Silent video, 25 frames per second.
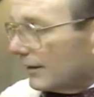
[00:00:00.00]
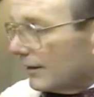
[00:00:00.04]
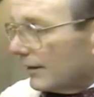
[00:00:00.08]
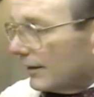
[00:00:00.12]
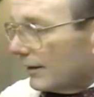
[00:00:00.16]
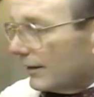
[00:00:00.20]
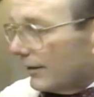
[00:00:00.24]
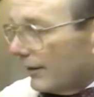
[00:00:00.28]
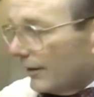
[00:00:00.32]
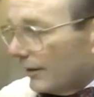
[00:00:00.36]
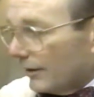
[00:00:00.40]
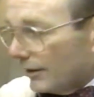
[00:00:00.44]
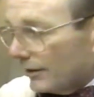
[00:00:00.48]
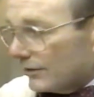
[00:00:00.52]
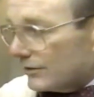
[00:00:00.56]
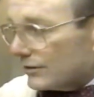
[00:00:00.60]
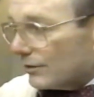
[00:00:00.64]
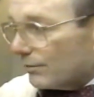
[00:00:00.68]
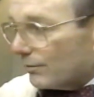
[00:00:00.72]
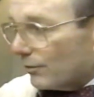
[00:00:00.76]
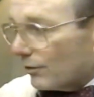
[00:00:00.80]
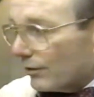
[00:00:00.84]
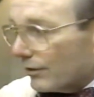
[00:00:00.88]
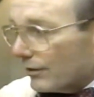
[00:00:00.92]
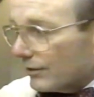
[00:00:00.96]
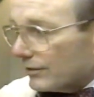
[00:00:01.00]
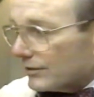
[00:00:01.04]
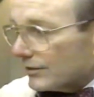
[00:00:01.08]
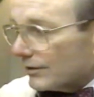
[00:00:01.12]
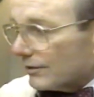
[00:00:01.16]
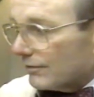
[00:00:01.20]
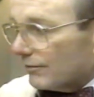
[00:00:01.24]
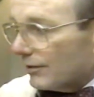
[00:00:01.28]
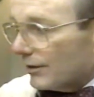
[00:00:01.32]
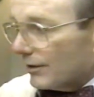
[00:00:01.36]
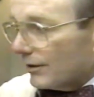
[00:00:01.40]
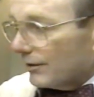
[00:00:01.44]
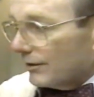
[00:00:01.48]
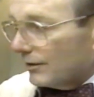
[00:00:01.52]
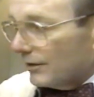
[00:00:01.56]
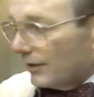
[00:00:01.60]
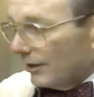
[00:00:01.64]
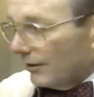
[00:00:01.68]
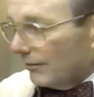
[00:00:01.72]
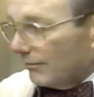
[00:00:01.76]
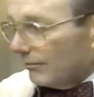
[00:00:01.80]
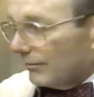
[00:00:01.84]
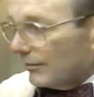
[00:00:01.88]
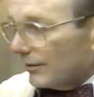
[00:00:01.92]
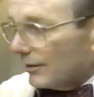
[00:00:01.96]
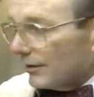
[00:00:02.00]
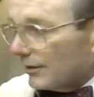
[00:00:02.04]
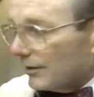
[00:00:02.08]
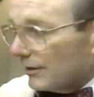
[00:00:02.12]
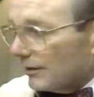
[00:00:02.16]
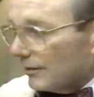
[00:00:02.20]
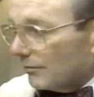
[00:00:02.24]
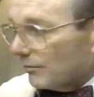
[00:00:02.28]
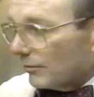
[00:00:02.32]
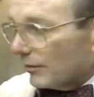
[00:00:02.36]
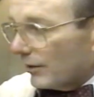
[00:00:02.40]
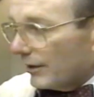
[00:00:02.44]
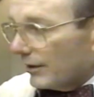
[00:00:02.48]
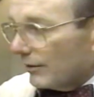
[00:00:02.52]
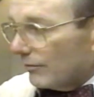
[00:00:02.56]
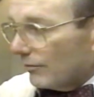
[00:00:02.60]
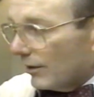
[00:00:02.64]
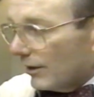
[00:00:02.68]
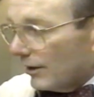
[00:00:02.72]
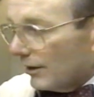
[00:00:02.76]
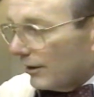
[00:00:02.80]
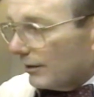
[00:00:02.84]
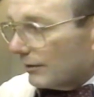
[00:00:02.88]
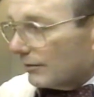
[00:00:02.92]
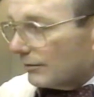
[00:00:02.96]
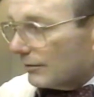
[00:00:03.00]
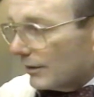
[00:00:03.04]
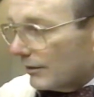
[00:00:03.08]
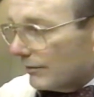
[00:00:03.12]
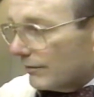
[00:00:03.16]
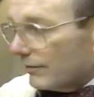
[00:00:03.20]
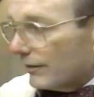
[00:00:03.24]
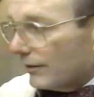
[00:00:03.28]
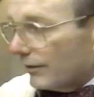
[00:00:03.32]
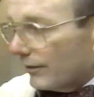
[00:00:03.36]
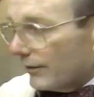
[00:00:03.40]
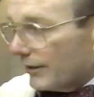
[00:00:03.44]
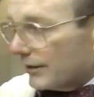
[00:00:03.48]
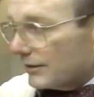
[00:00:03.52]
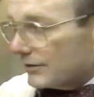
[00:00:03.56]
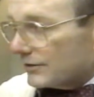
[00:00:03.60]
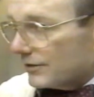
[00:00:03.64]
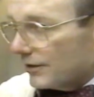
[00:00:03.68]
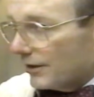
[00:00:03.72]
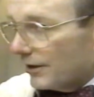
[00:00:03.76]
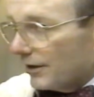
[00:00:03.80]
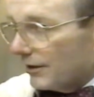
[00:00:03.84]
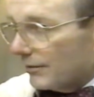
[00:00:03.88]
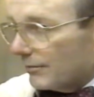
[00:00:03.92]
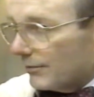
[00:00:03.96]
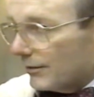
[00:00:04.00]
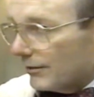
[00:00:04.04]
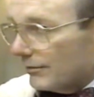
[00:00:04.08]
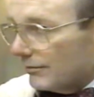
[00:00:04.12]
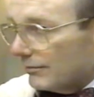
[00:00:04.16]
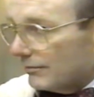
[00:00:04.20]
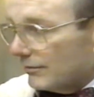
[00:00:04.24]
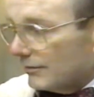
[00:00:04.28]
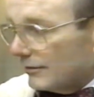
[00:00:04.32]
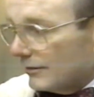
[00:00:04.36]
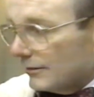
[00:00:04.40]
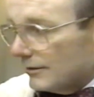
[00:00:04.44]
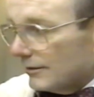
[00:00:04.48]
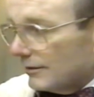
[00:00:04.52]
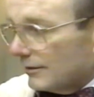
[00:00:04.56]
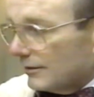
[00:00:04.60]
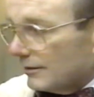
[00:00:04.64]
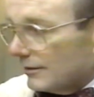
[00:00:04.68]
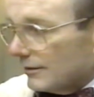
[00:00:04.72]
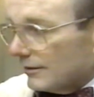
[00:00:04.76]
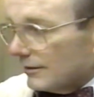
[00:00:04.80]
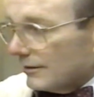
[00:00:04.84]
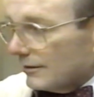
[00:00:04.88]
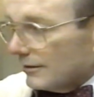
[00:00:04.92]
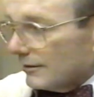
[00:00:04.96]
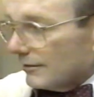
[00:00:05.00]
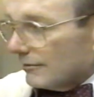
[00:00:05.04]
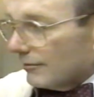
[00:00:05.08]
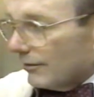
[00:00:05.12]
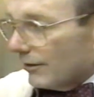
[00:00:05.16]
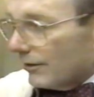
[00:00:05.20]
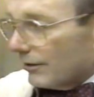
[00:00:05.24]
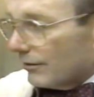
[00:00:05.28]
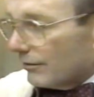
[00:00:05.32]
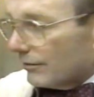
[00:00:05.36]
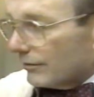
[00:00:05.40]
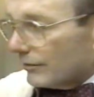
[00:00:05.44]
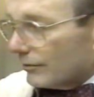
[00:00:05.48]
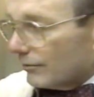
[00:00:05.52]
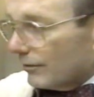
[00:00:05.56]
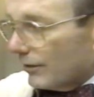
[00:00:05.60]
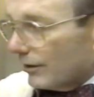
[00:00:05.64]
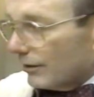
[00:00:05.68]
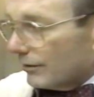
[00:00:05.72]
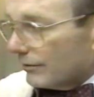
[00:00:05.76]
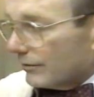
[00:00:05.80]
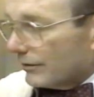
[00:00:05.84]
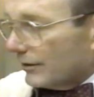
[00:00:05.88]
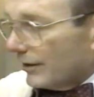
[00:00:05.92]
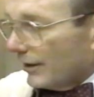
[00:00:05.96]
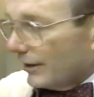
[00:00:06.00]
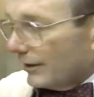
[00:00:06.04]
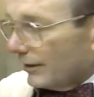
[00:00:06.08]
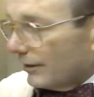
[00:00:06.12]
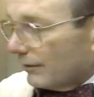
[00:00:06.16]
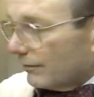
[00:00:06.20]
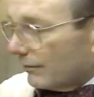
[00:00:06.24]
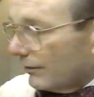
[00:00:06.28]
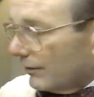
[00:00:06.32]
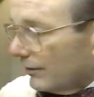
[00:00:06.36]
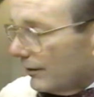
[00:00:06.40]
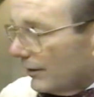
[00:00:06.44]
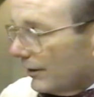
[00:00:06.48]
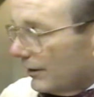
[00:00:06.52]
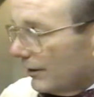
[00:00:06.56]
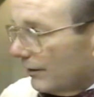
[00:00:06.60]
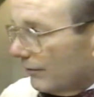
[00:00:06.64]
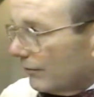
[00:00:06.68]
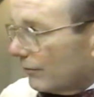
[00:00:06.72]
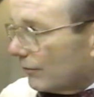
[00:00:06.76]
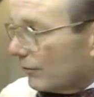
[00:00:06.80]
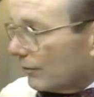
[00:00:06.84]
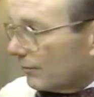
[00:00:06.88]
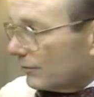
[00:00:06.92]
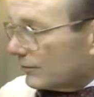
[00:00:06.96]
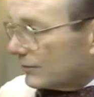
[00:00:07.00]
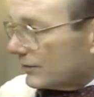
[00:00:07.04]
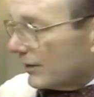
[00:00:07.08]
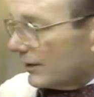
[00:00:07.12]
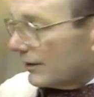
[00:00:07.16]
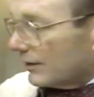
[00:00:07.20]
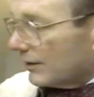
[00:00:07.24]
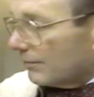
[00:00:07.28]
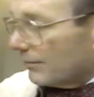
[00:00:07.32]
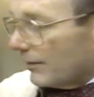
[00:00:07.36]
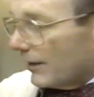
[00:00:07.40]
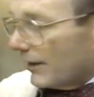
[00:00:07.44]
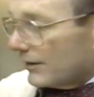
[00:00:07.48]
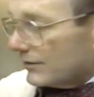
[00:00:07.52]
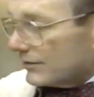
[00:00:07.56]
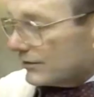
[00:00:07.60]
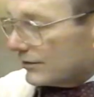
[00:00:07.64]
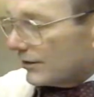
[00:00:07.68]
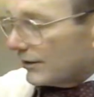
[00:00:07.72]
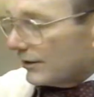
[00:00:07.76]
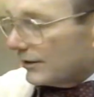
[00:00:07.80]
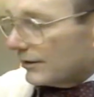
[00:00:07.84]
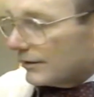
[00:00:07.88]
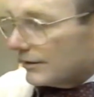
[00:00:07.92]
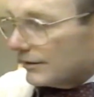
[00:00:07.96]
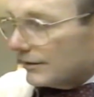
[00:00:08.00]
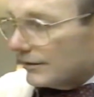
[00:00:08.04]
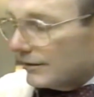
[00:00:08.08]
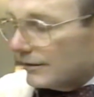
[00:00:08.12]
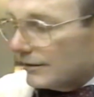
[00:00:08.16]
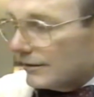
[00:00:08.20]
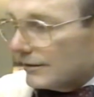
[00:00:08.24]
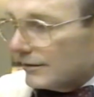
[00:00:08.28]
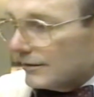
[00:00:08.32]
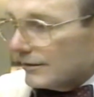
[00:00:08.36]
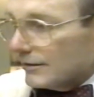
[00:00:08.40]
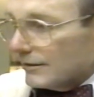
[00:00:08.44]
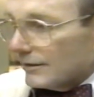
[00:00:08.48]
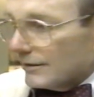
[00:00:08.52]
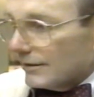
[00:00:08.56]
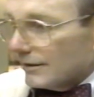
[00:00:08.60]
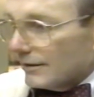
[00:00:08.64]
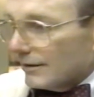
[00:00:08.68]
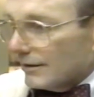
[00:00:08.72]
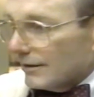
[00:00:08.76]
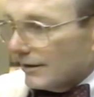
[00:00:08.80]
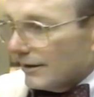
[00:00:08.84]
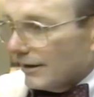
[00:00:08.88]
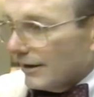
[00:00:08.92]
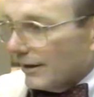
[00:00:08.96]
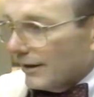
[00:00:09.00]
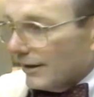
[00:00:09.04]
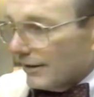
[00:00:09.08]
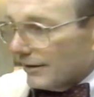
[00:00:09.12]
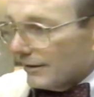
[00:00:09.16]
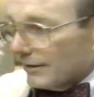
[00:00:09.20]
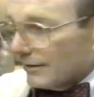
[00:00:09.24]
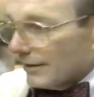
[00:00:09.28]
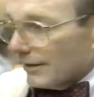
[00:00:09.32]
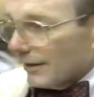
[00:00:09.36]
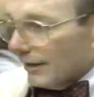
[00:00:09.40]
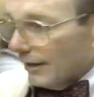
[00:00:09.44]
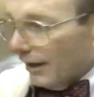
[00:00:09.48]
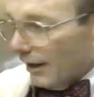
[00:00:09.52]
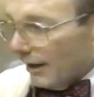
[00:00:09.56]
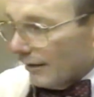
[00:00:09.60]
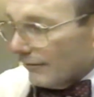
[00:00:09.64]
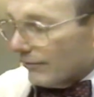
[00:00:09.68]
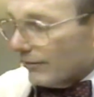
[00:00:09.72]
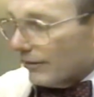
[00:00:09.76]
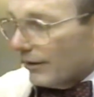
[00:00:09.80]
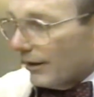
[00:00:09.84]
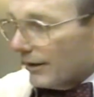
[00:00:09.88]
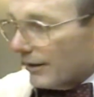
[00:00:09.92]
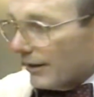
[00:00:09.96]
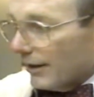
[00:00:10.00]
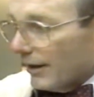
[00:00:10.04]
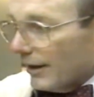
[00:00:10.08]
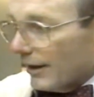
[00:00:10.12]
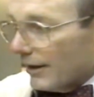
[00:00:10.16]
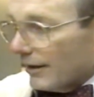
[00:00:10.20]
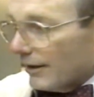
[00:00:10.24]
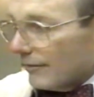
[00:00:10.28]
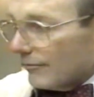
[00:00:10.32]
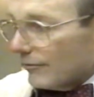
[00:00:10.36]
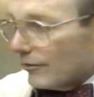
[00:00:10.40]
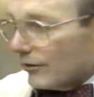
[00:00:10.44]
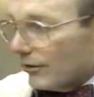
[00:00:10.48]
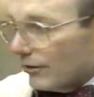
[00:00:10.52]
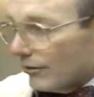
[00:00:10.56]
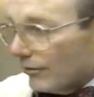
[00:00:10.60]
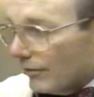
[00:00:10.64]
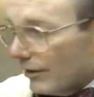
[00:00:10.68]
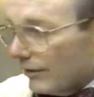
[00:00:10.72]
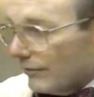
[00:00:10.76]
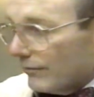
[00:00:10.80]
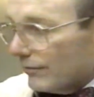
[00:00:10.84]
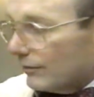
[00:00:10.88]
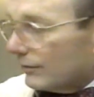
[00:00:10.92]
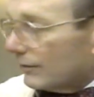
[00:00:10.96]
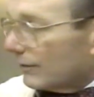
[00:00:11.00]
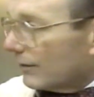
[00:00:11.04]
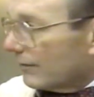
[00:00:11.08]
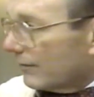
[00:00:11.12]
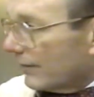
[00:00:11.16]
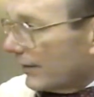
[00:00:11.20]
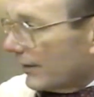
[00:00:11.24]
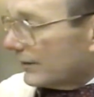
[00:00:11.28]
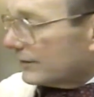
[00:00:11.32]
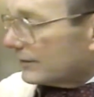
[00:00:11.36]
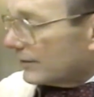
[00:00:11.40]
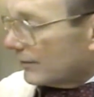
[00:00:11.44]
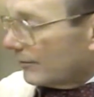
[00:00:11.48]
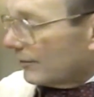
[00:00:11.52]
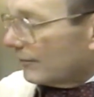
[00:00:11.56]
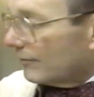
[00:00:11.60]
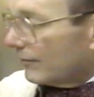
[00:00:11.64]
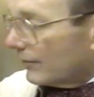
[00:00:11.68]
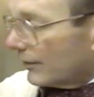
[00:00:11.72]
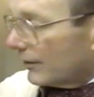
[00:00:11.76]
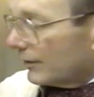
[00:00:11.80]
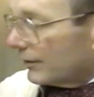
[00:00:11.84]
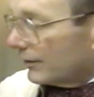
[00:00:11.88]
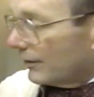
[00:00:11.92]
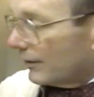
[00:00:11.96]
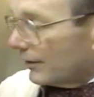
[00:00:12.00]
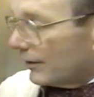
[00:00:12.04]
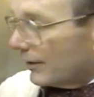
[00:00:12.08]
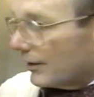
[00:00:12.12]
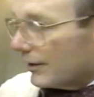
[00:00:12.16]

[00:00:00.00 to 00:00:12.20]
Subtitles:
And they did support us. And when the team played well, we filled that stadium and went over well over 93-94% capacity. And I can't forget that. I'm very grateful to the fans. They've been very good.